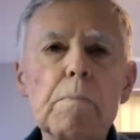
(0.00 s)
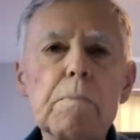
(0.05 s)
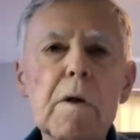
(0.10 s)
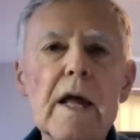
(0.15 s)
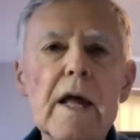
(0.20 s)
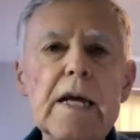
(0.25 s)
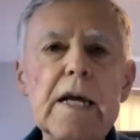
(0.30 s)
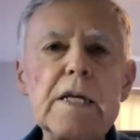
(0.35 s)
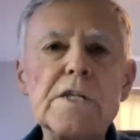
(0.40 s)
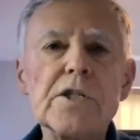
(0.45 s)

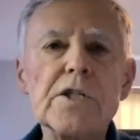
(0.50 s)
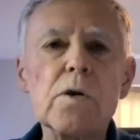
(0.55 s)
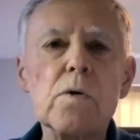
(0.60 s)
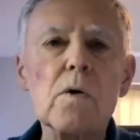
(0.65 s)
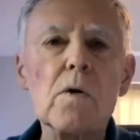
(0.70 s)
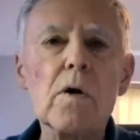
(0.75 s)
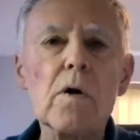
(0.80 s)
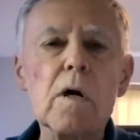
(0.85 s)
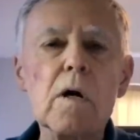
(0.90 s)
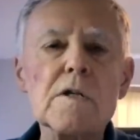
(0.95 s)

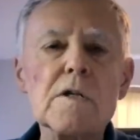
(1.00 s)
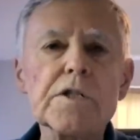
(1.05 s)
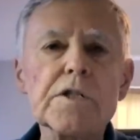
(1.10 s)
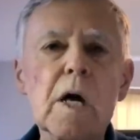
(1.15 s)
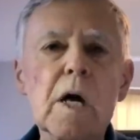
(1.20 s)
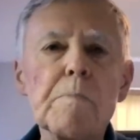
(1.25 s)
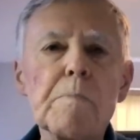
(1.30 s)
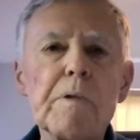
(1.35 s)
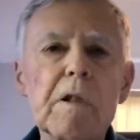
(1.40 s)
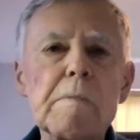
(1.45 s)
replaced
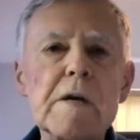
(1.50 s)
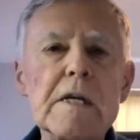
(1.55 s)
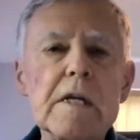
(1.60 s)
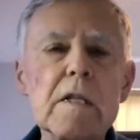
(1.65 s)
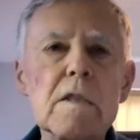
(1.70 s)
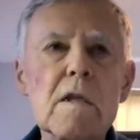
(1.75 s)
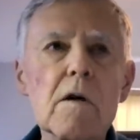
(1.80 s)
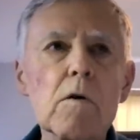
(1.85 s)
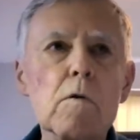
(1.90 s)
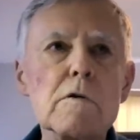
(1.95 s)
or
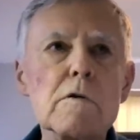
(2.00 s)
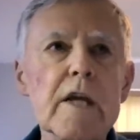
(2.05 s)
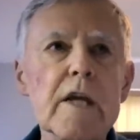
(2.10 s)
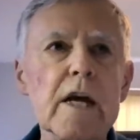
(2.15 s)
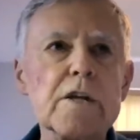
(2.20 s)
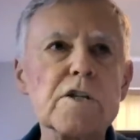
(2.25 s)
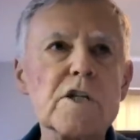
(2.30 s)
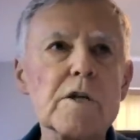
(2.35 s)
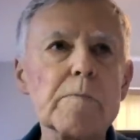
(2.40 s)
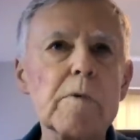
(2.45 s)
supplemented the
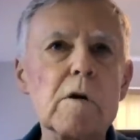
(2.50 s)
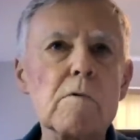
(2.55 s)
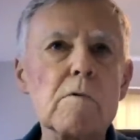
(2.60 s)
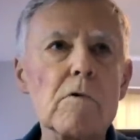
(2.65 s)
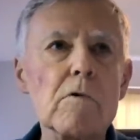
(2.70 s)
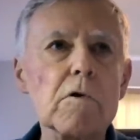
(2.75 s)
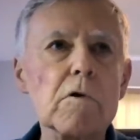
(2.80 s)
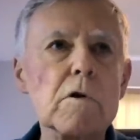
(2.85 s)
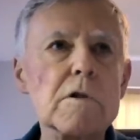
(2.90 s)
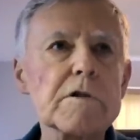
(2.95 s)
Old
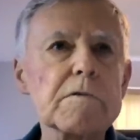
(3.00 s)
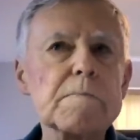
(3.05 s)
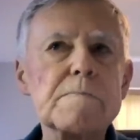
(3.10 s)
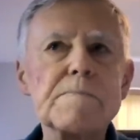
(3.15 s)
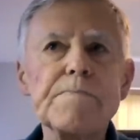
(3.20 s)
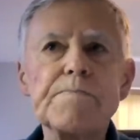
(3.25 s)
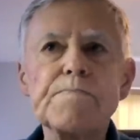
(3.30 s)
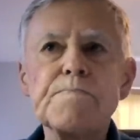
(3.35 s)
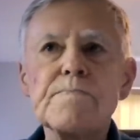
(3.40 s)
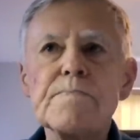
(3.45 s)
Testament
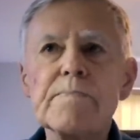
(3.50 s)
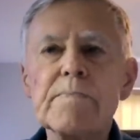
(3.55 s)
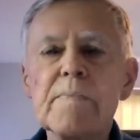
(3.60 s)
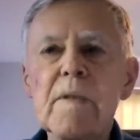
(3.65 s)
rules